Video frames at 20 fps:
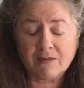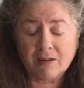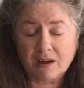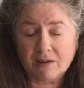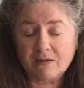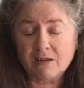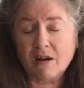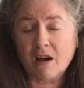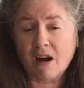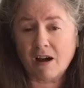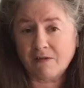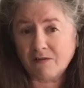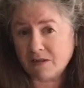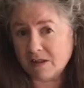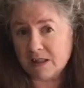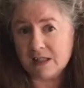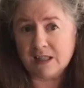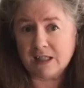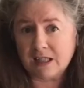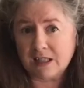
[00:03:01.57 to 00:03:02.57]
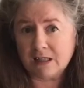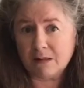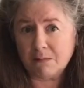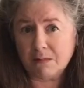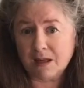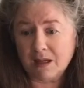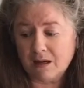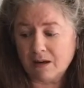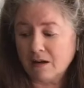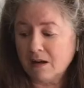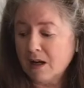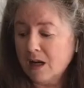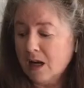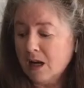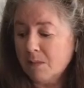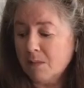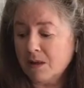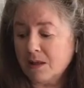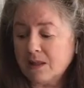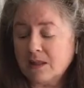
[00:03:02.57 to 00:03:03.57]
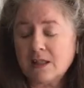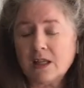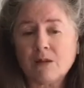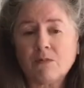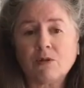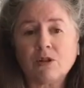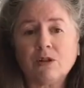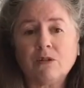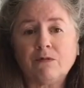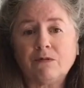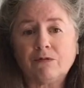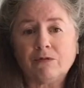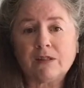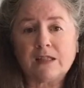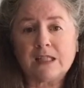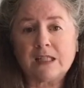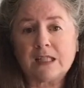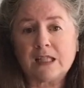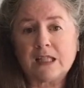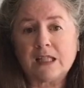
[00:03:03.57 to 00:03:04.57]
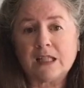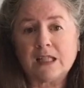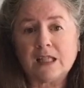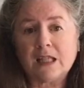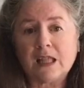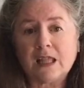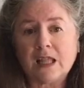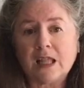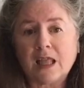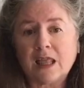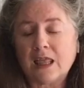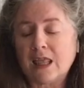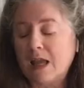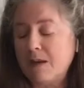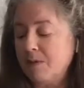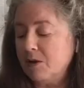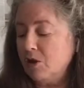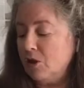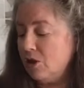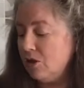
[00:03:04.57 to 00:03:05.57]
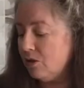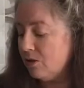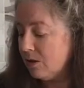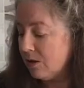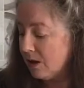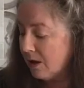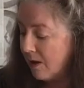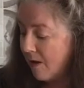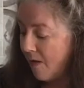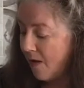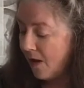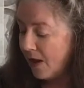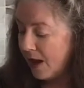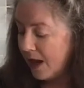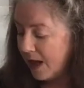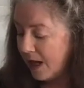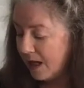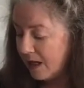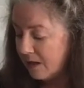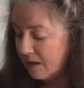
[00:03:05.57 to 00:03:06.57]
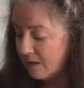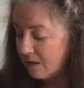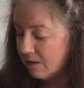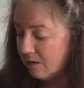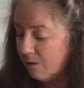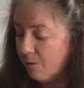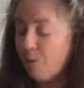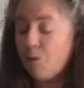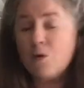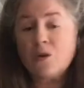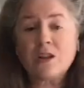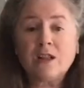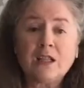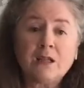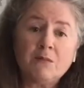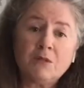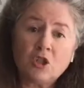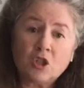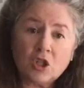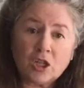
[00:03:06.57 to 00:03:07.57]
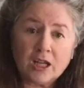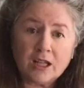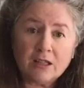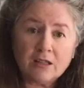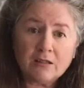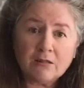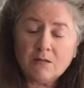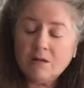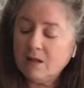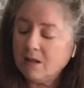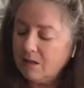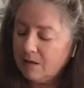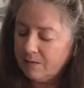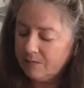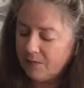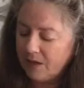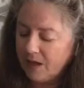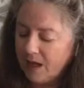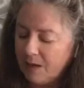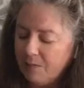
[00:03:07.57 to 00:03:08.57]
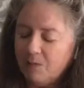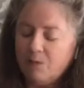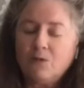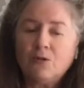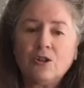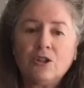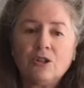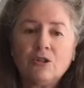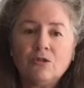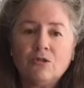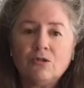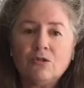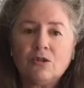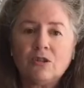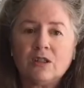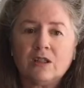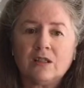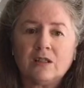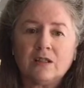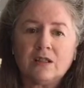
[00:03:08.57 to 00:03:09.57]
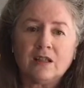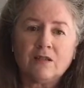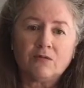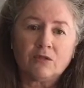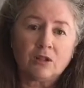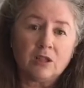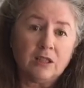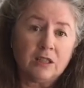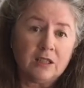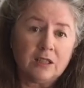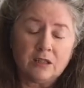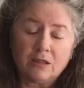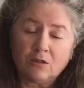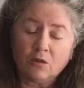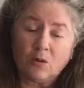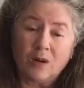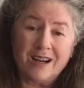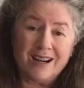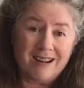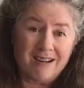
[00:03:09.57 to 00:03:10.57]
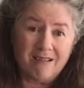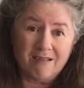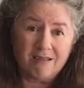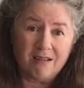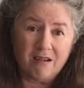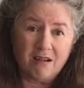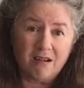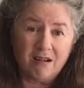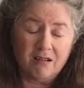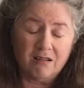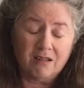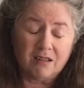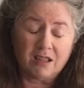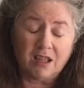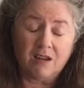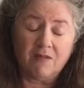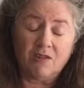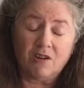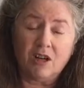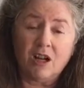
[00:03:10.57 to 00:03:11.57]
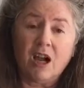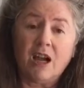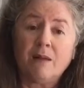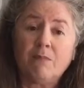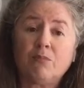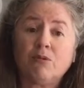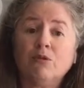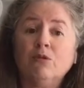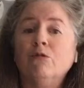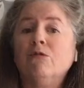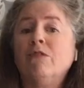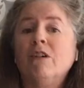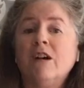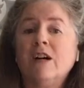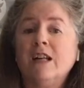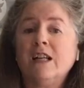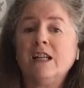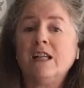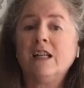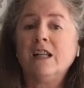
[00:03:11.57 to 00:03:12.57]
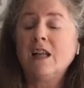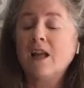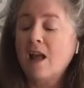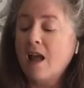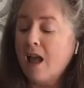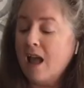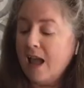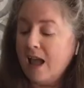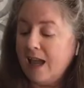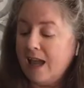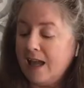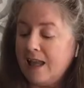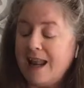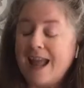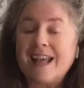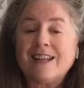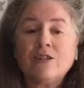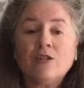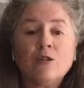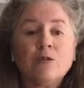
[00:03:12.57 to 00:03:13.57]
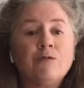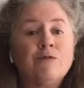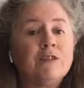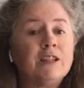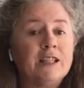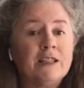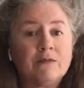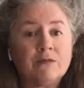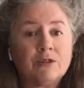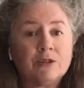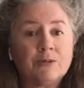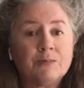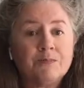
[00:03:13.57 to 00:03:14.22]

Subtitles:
I've often seen them there. But this is how we're going to freeze the lemon juice. And for the limoncello, I prefer to use the Everclear grain alcohol. It's got a very high proof on it, and it has no flavor.